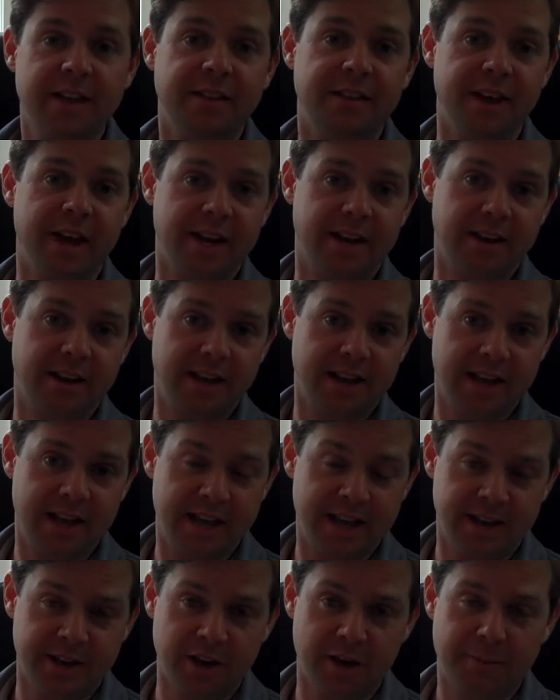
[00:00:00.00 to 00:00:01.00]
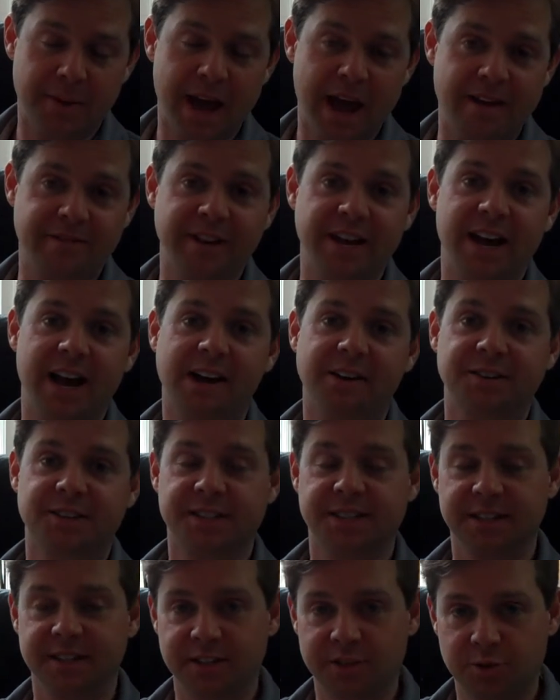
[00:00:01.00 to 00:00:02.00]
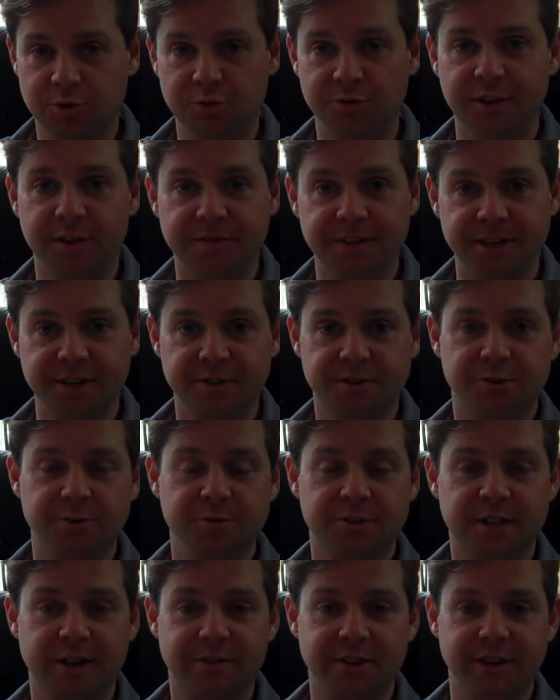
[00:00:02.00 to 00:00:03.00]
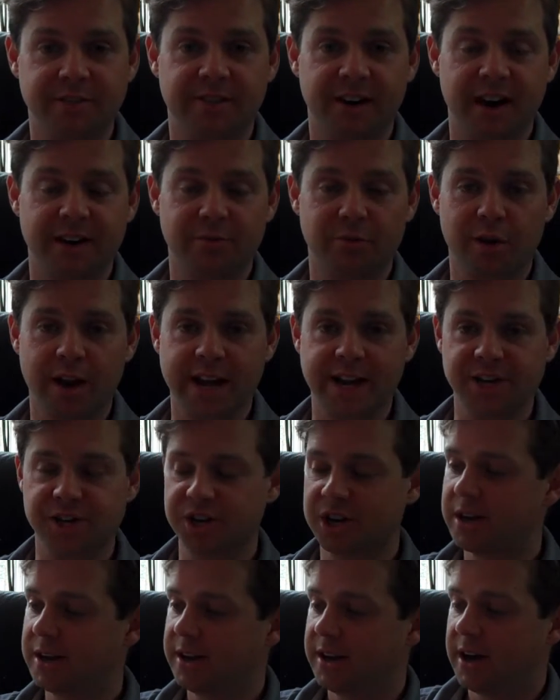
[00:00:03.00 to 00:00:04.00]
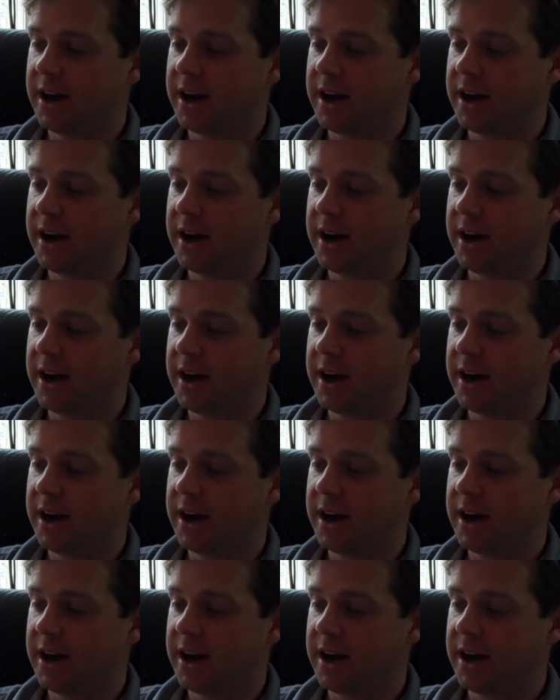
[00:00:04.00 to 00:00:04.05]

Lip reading: that end up having houses in the $250,000 to $275,000 range.